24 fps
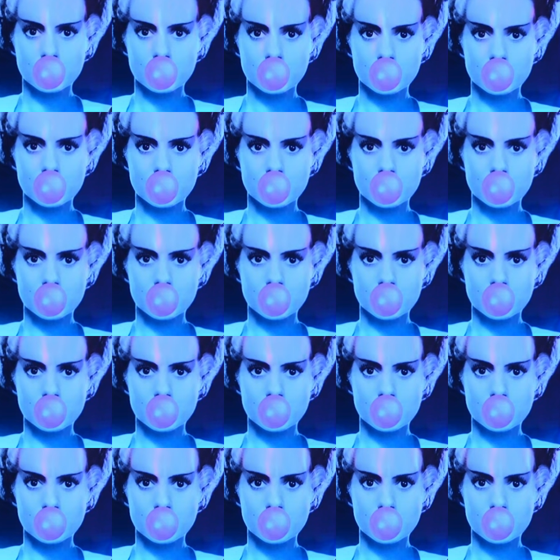
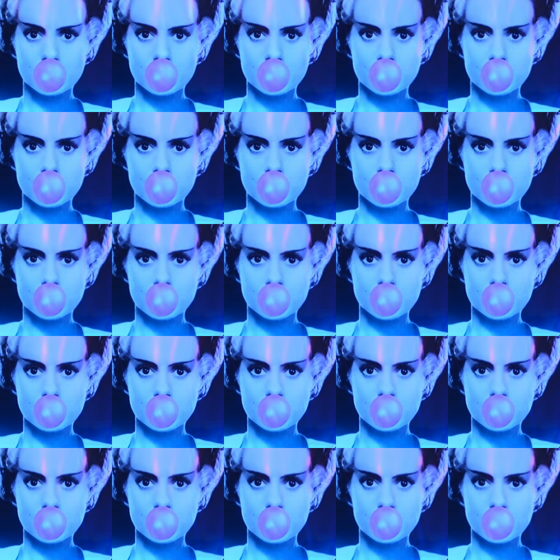
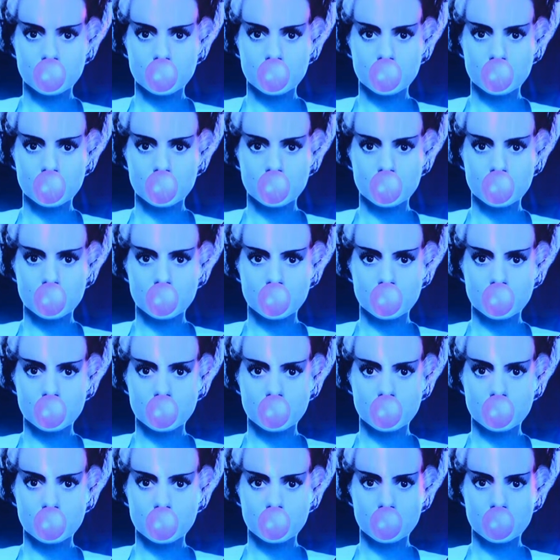No words are spoken by the person on screen.